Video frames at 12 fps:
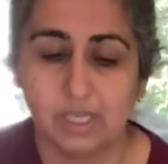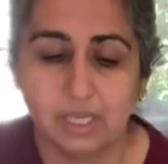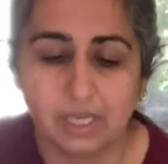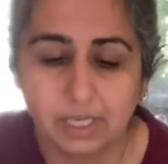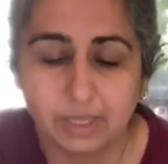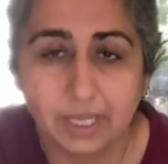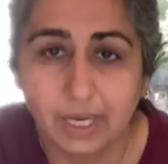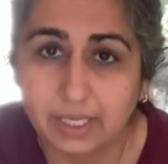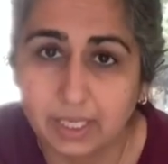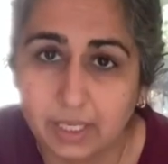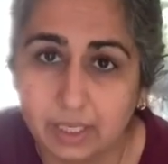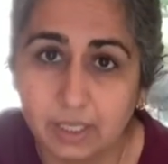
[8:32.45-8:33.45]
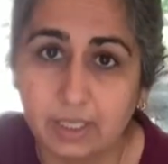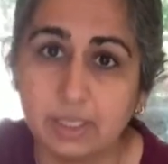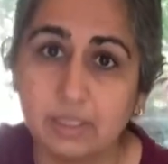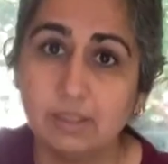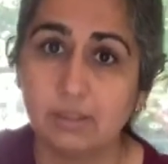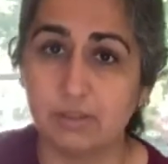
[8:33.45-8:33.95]
and then I
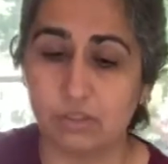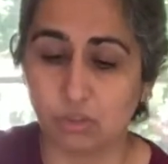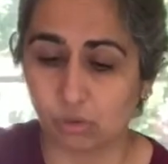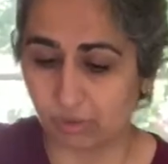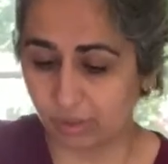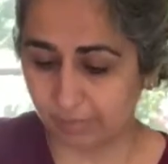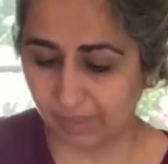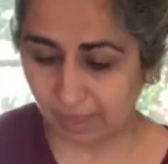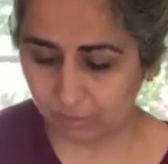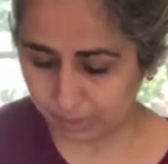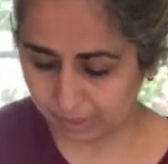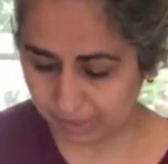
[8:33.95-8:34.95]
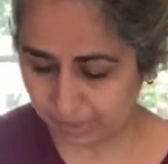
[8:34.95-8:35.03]
can store them that way.